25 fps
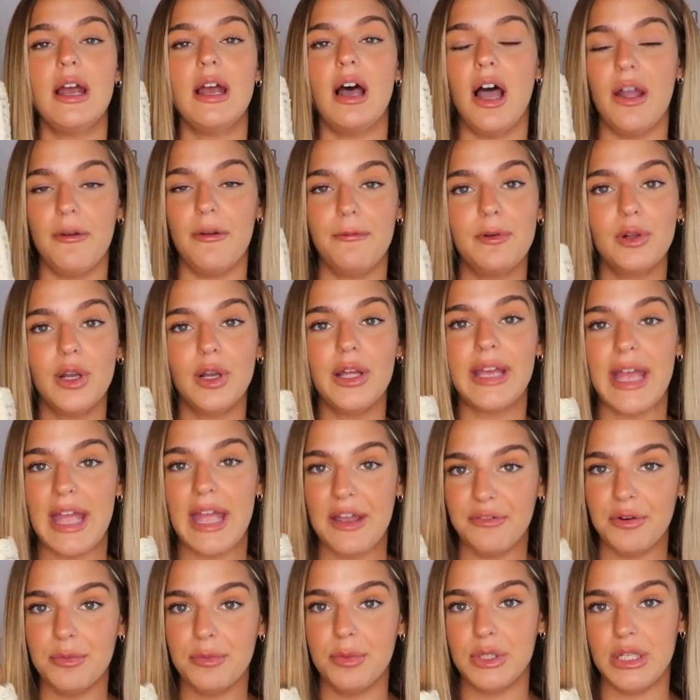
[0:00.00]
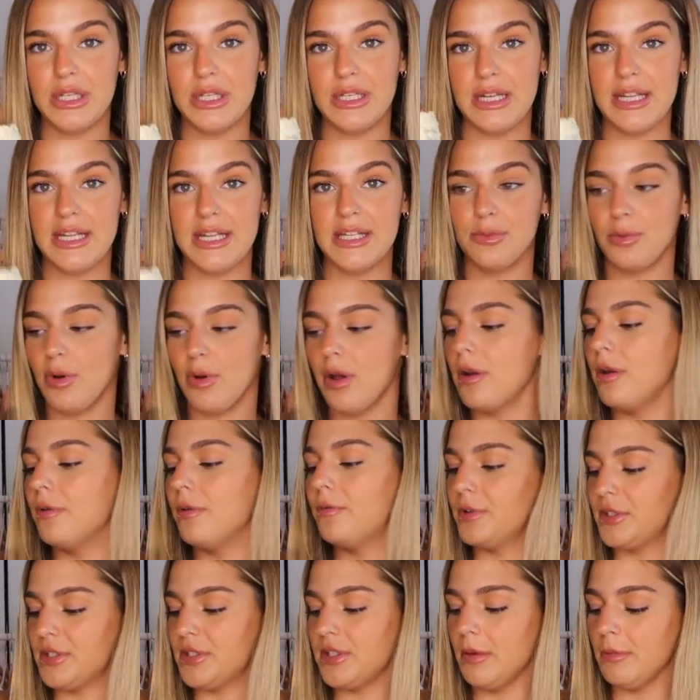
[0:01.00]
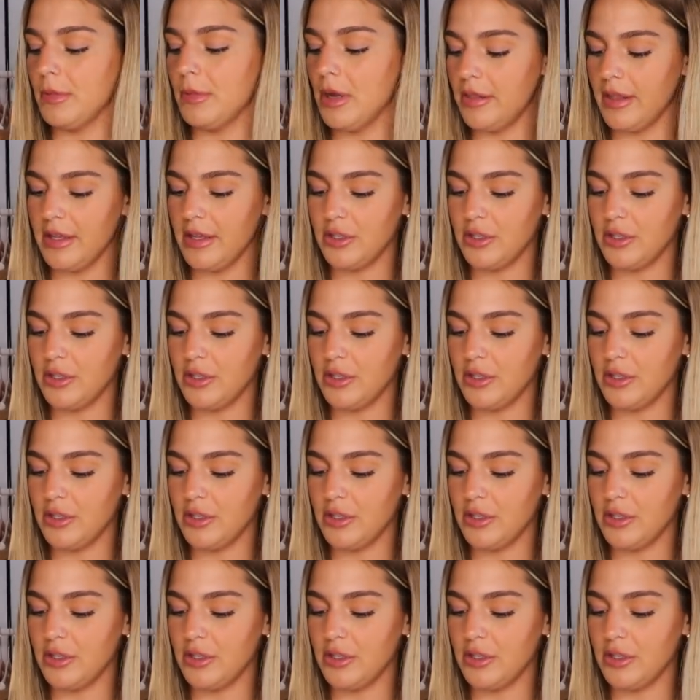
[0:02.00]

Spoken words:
I feel like everybody needs one for summer.